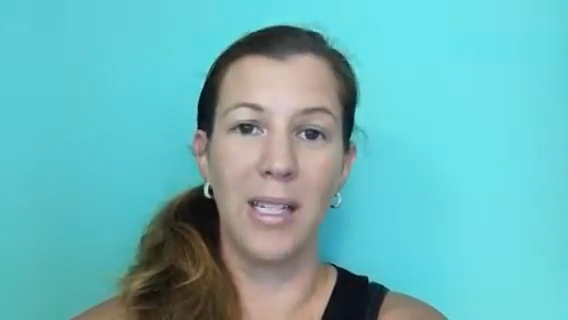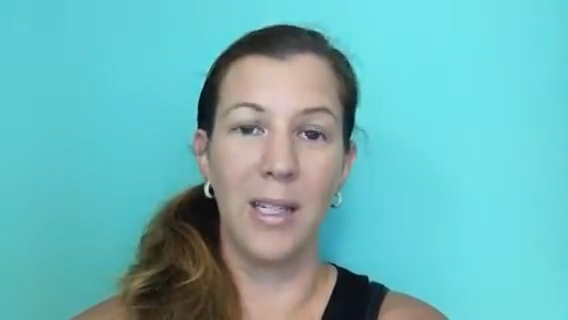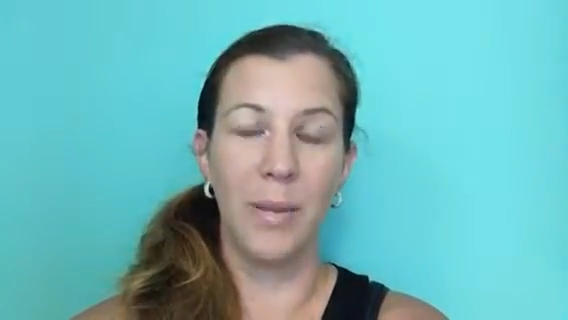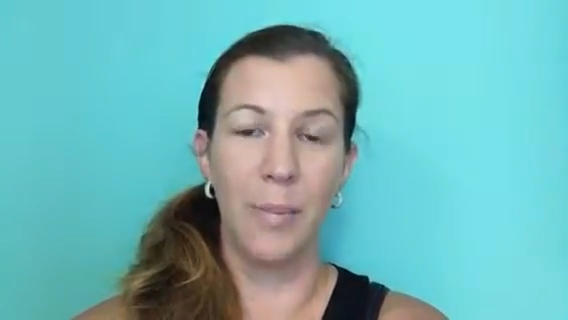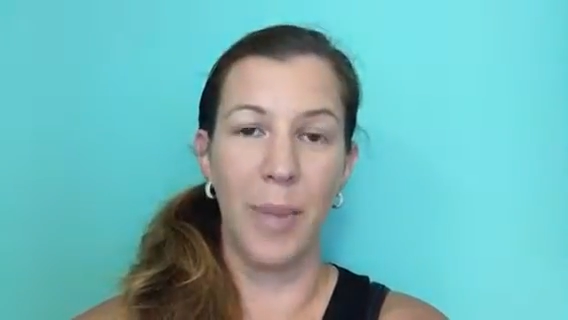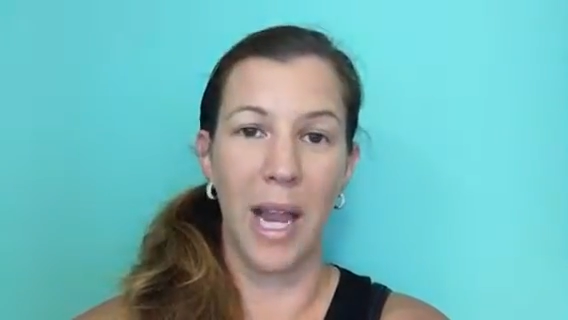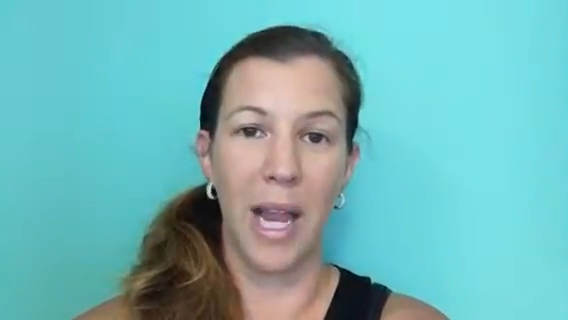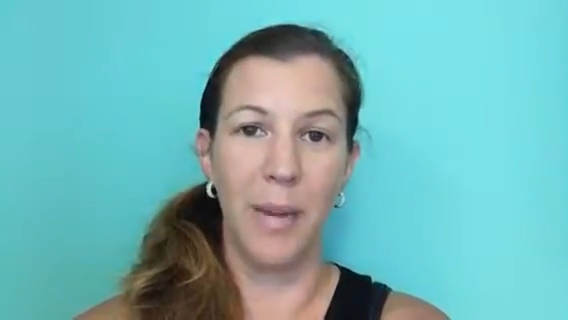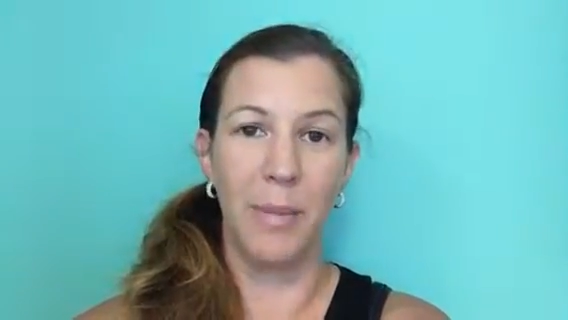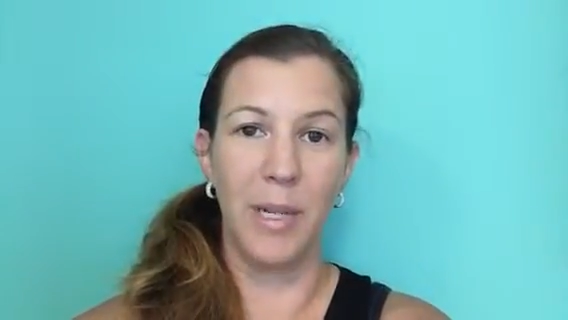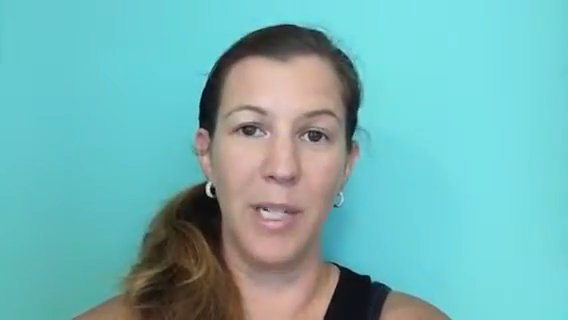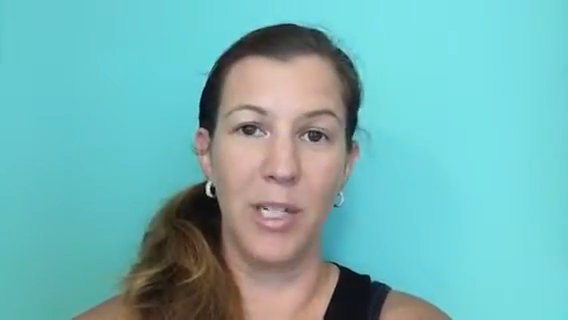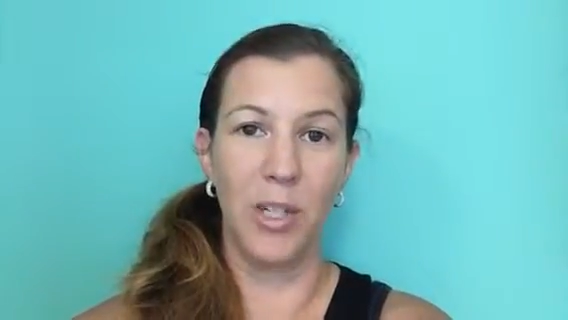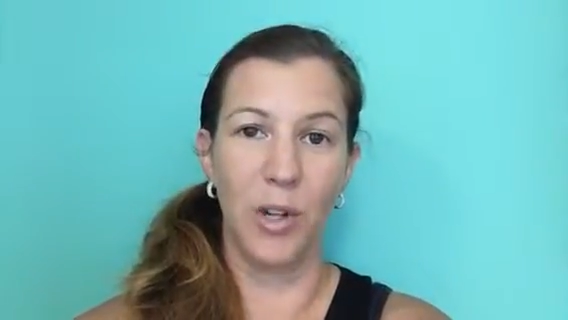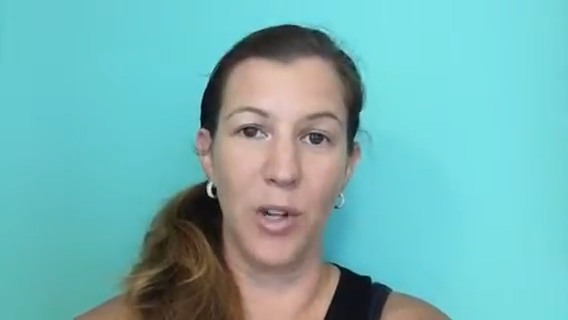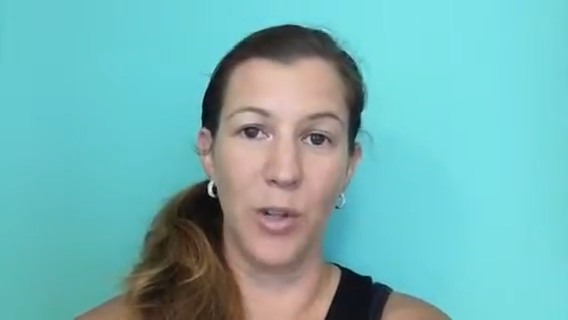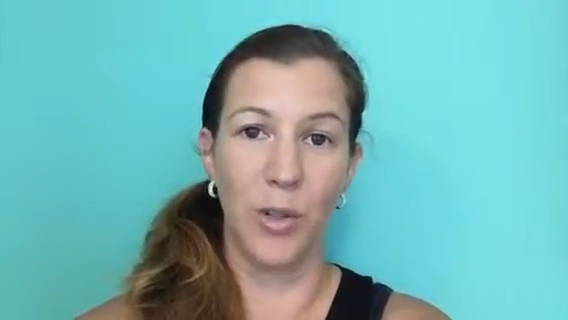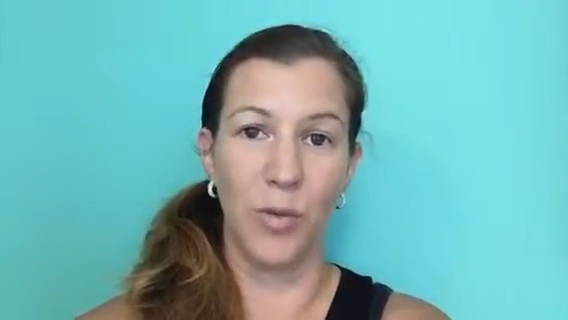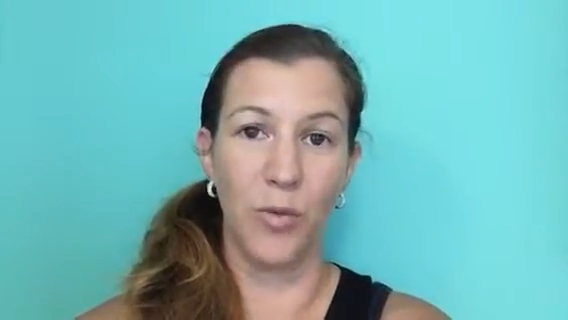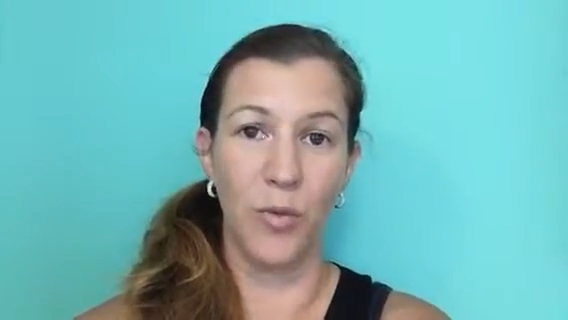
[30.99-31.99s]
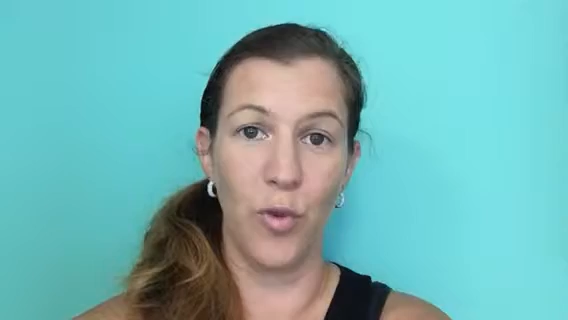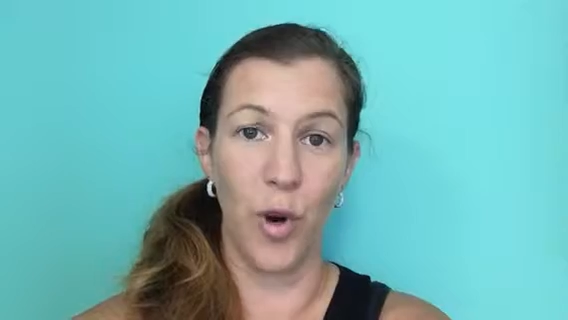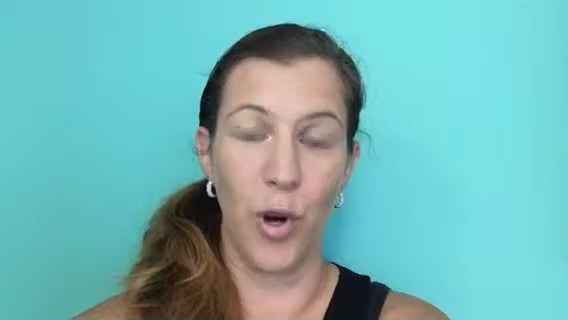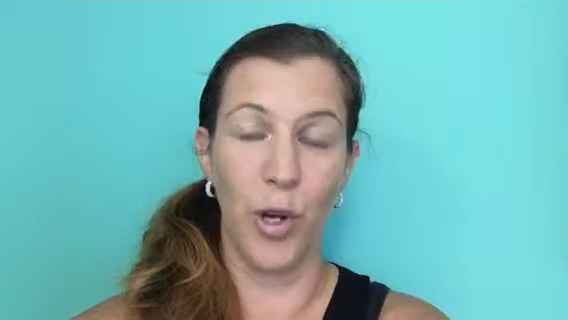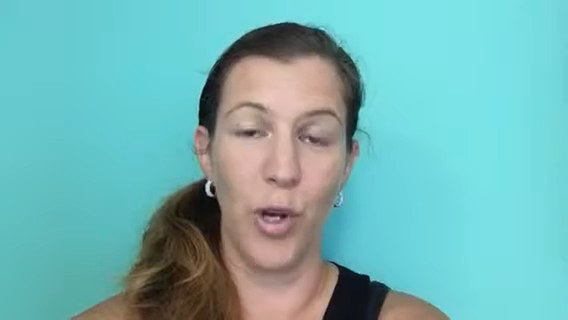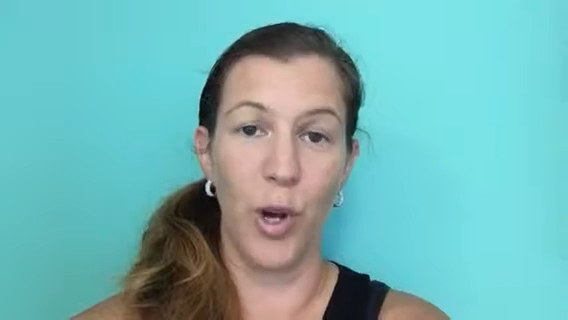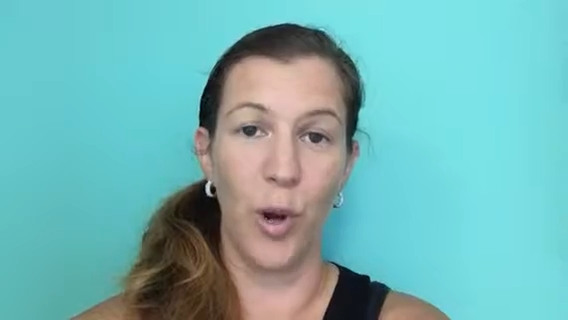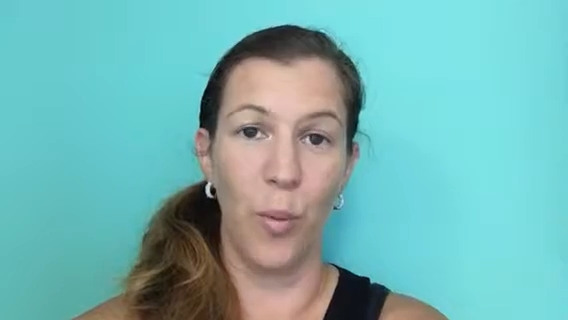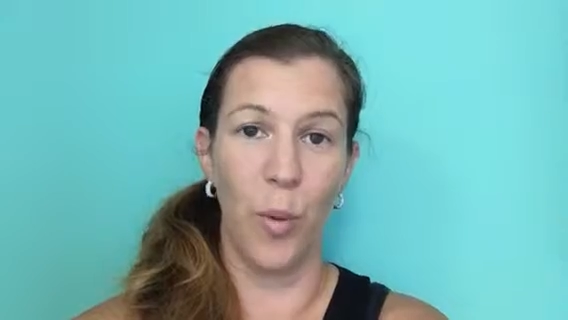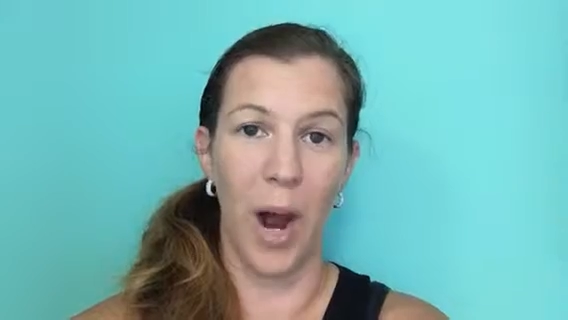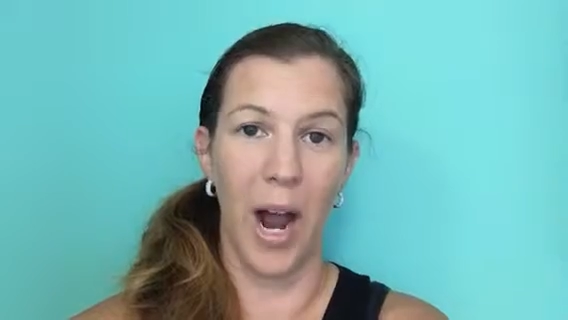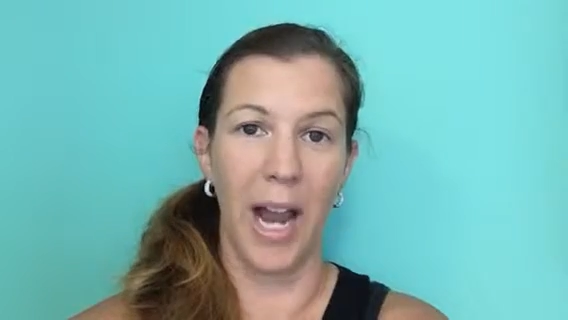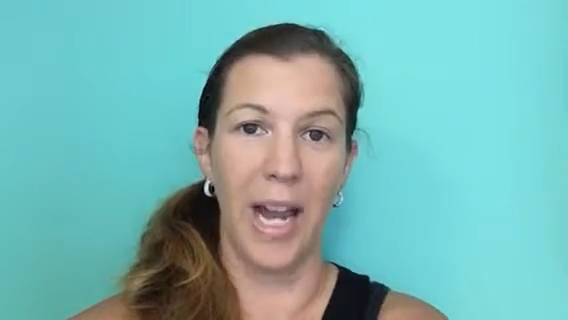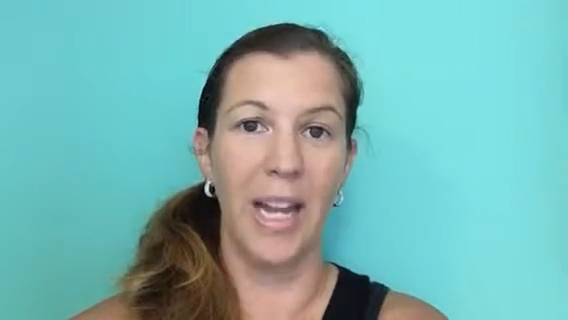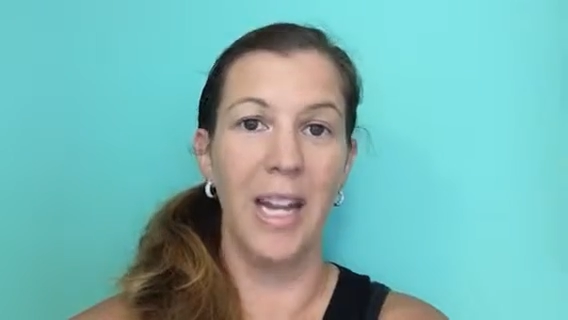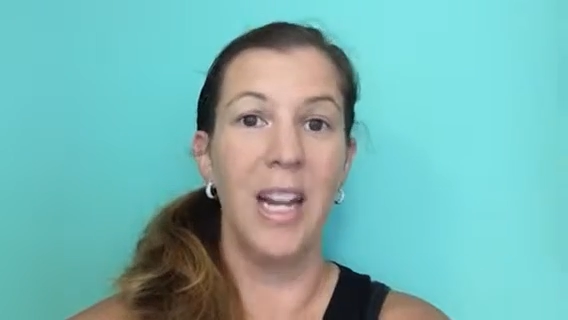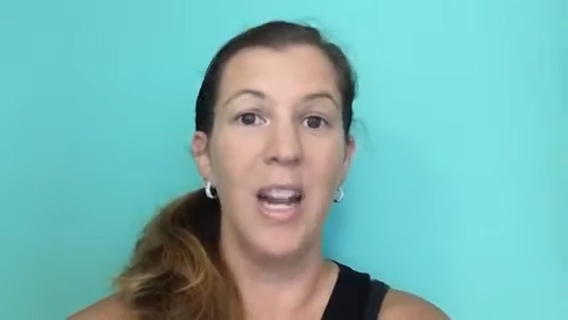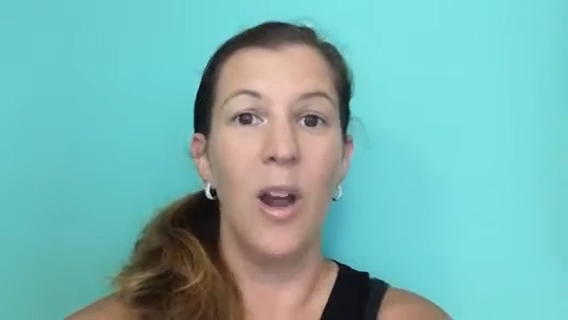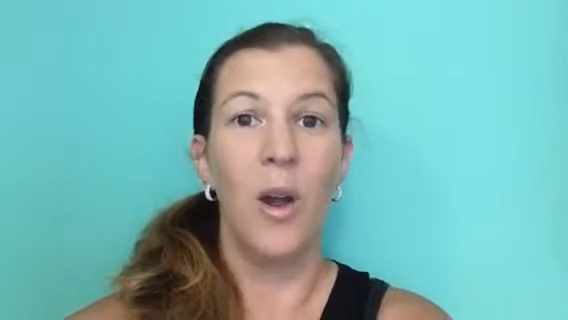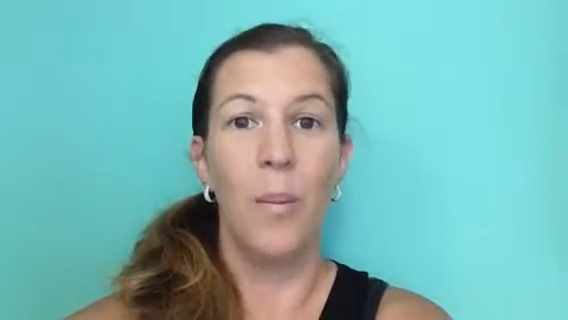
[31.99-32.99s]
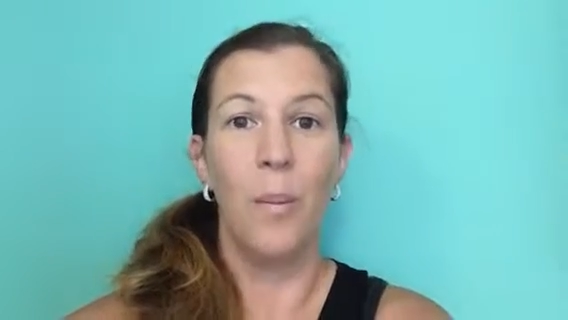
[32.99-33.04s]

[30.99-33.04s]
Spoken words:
the baby tooth's root away,